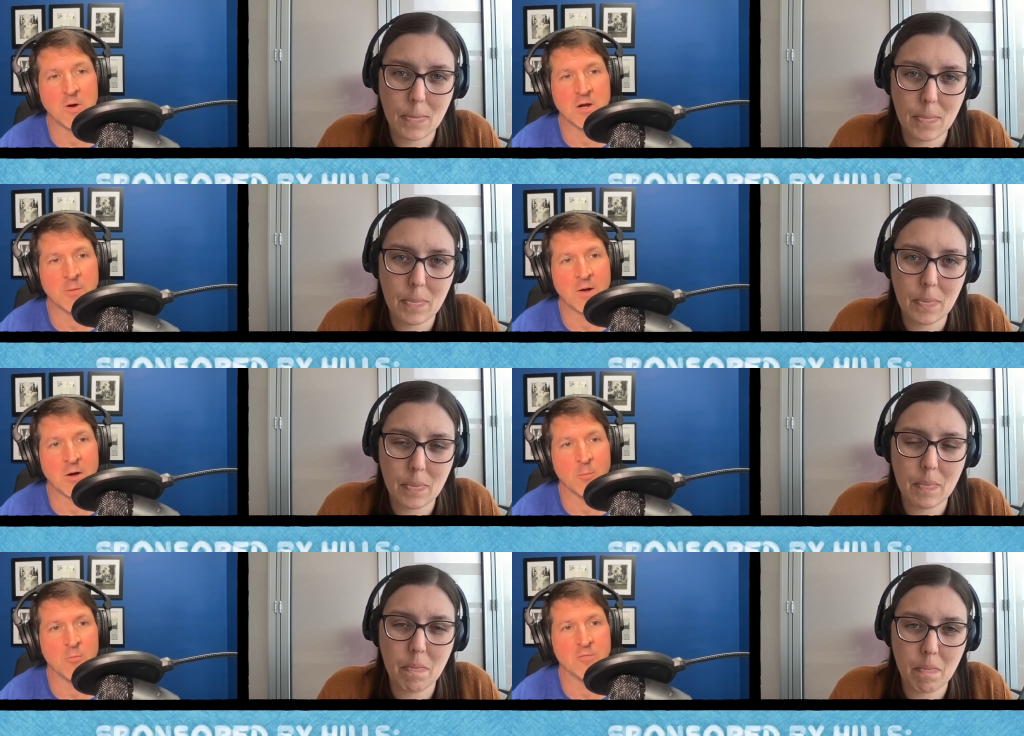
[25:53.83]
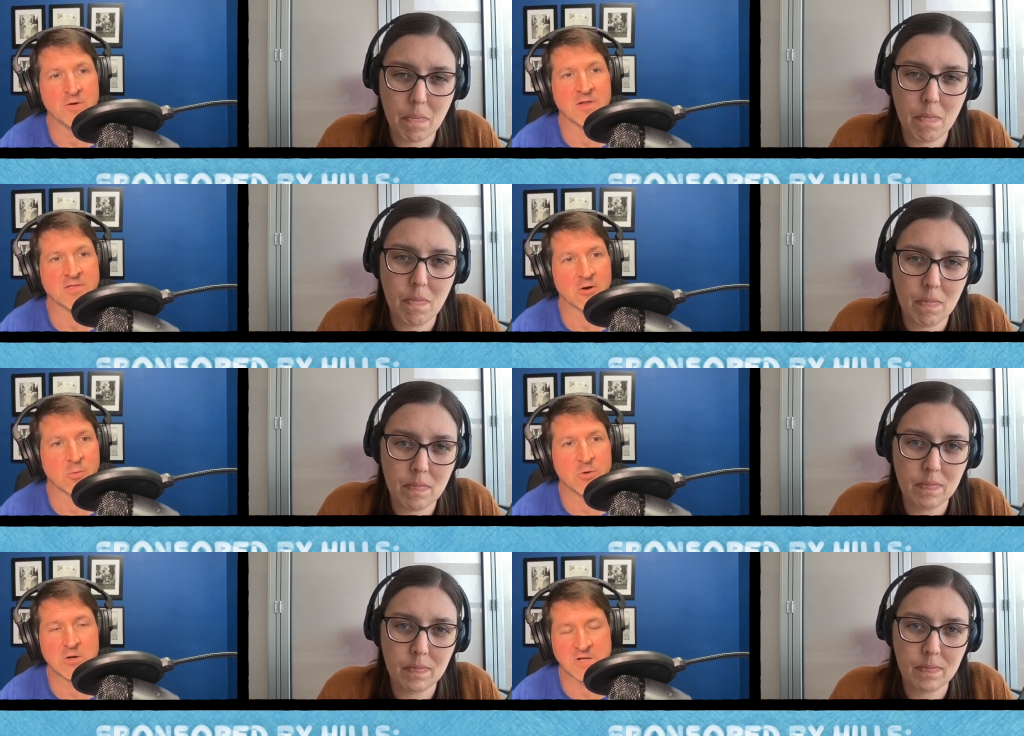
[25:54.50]
Speaker 1: about moving to
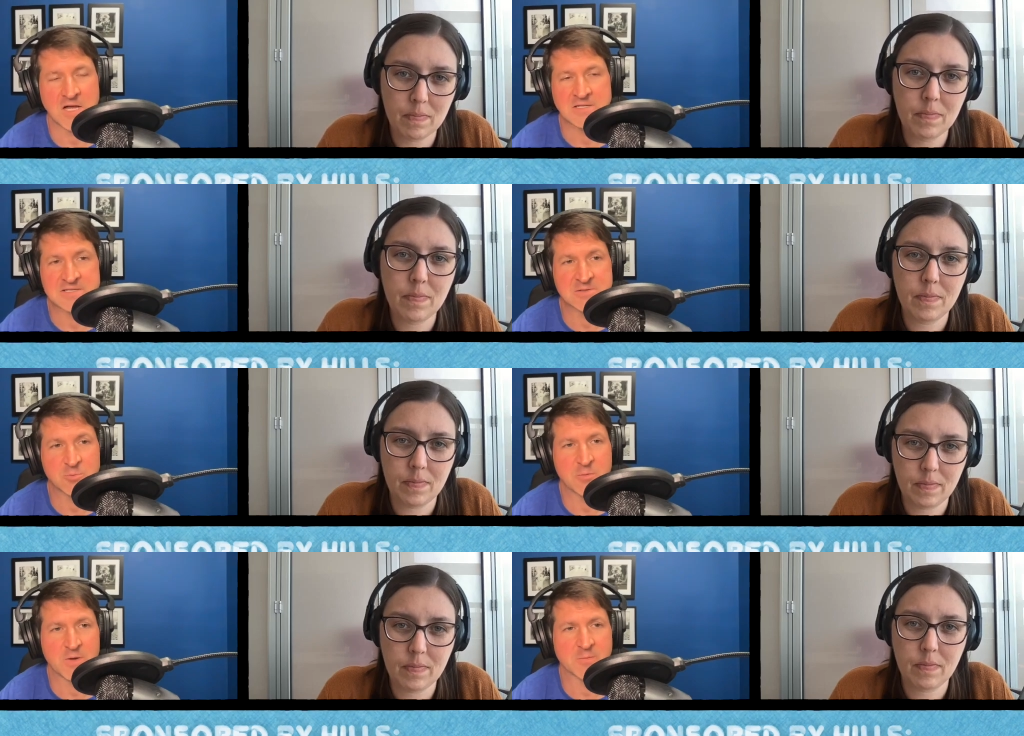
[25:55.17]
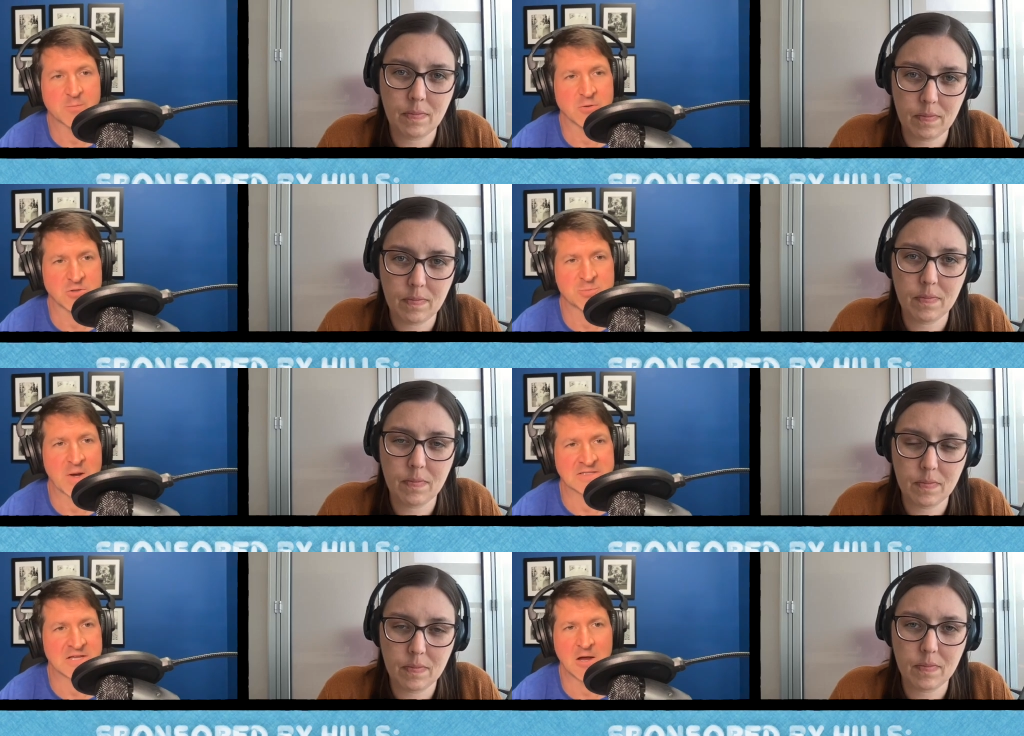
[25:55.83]
therapeutic diets because one of the
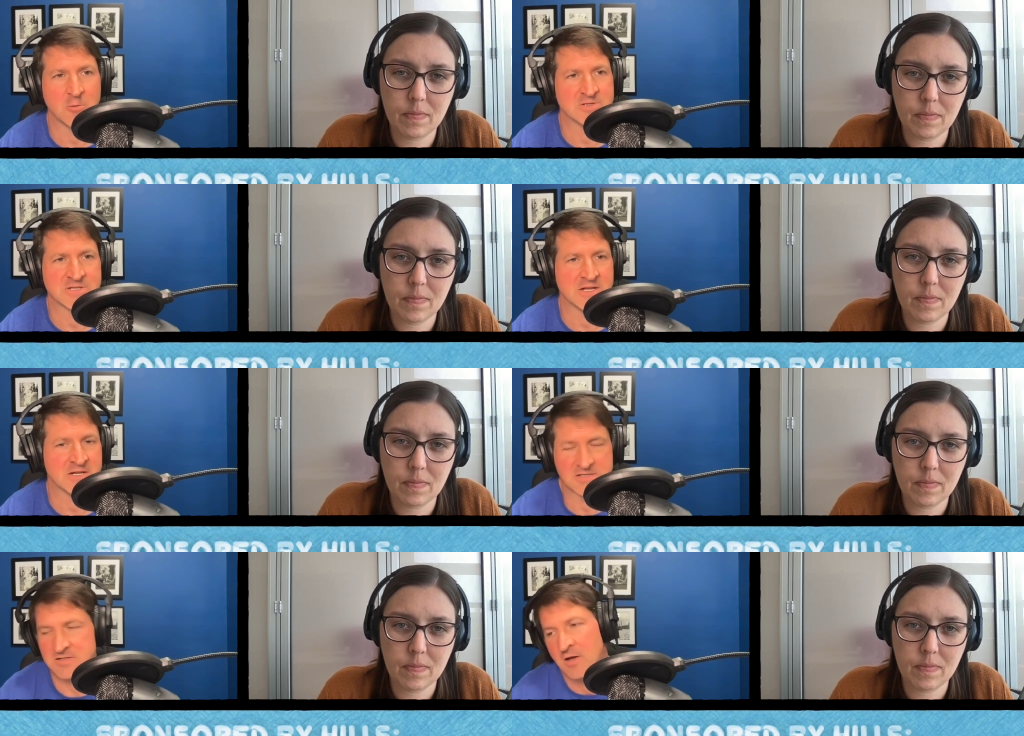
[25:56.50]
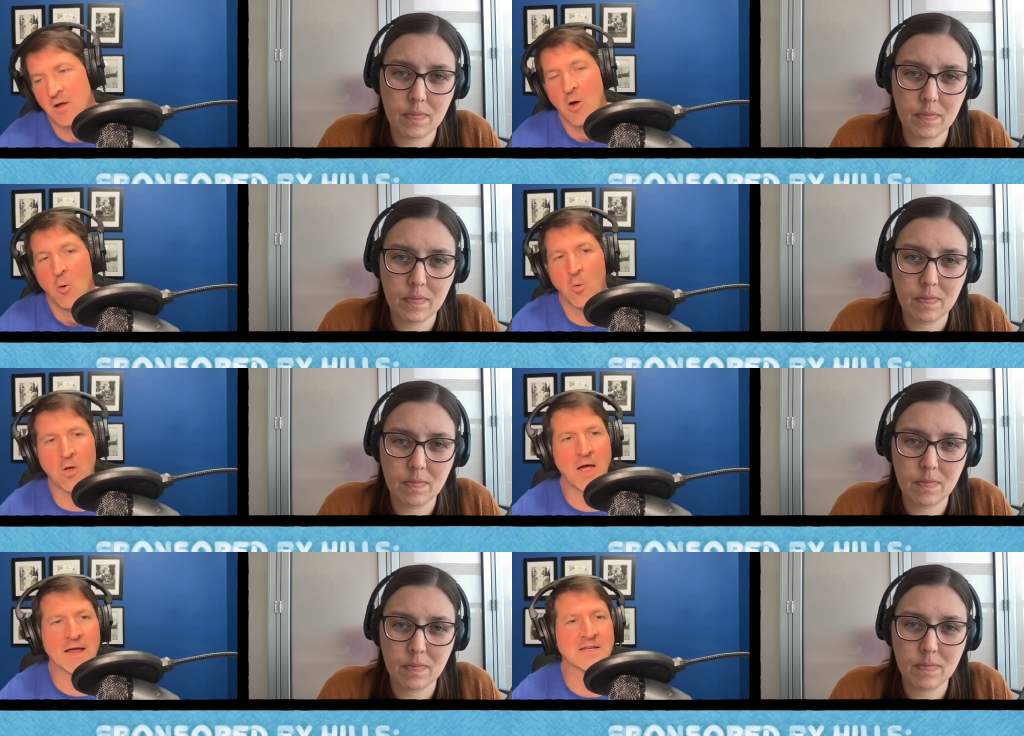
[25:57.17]
pushbacks I always get is,
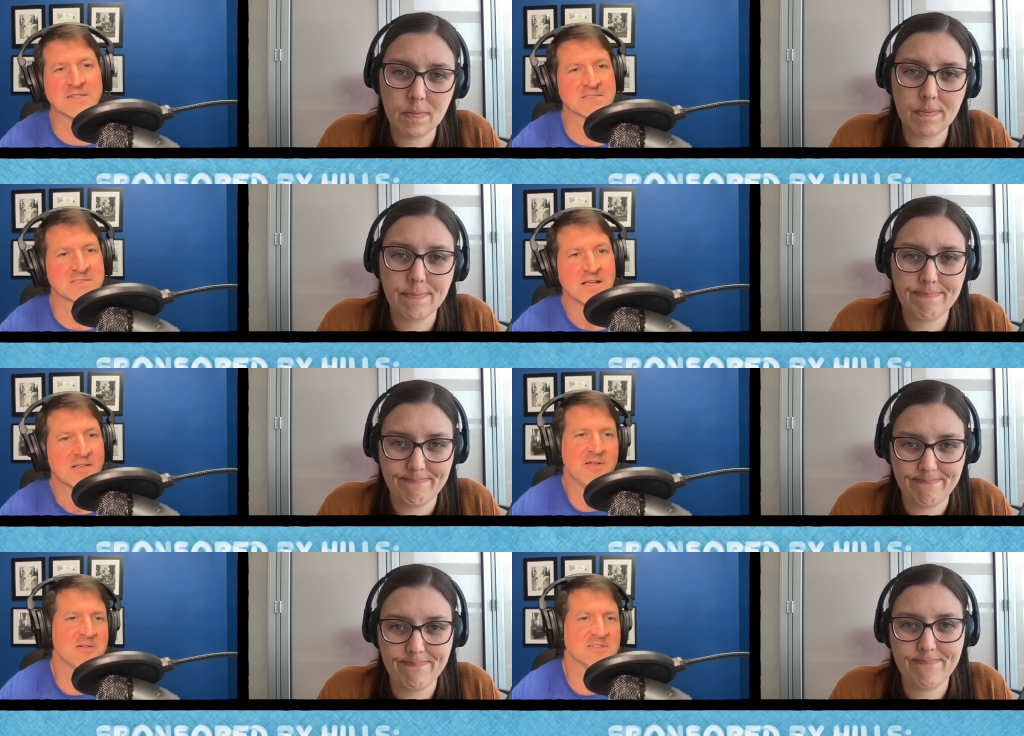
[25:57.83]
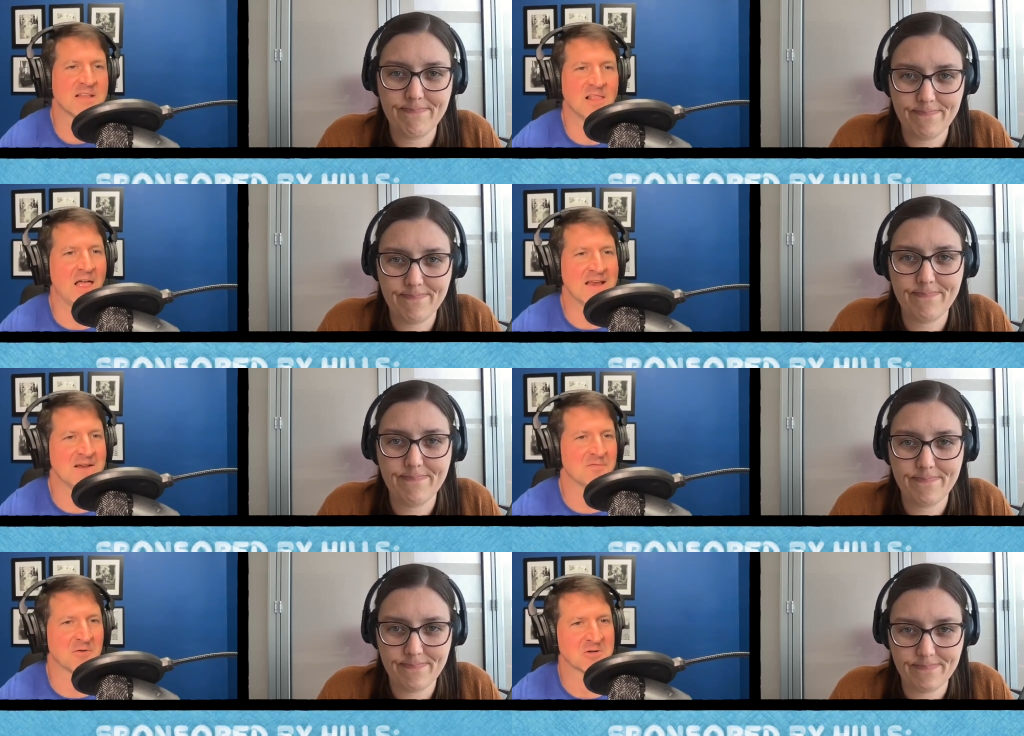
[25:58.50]
well, I can just, there's a
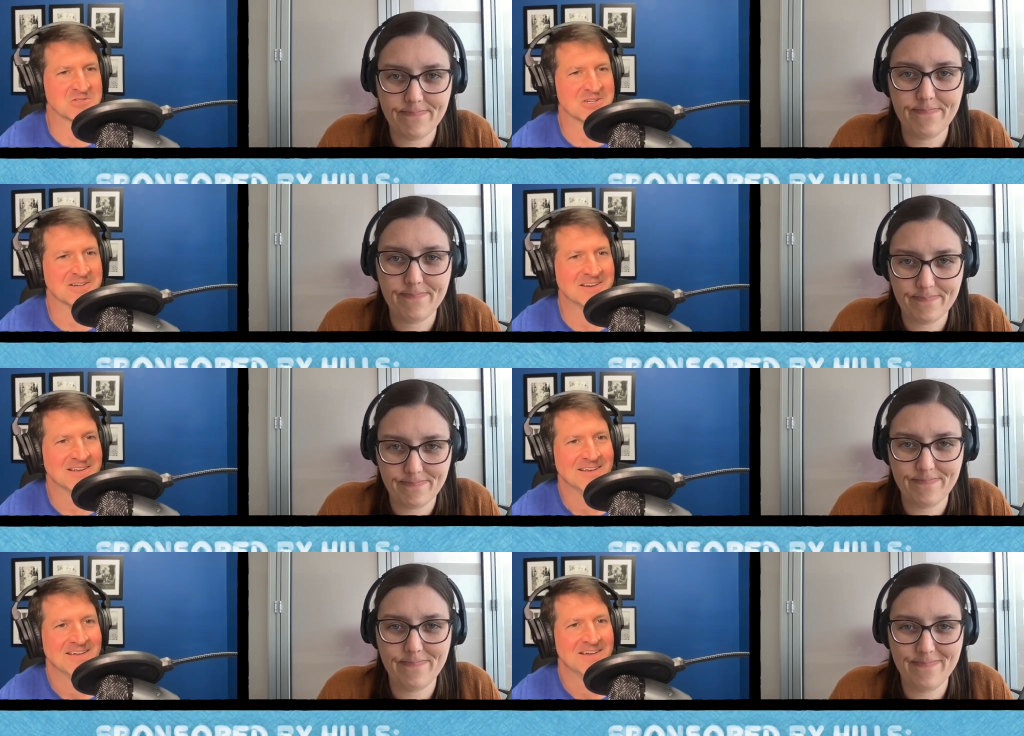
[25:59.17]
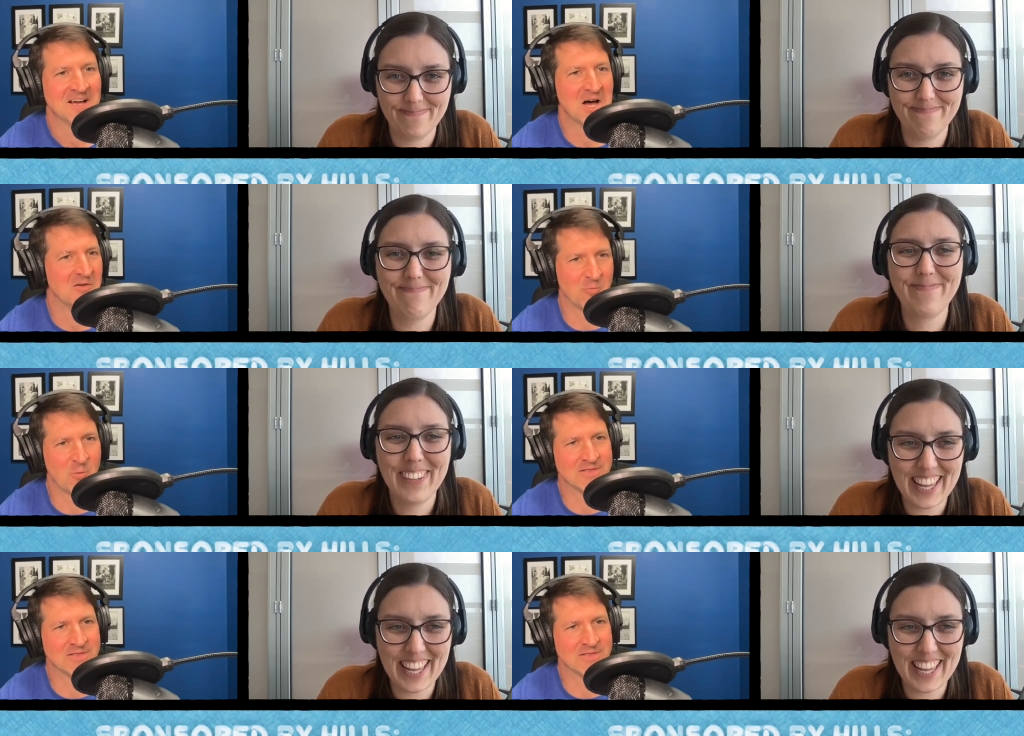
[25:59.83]
light version of what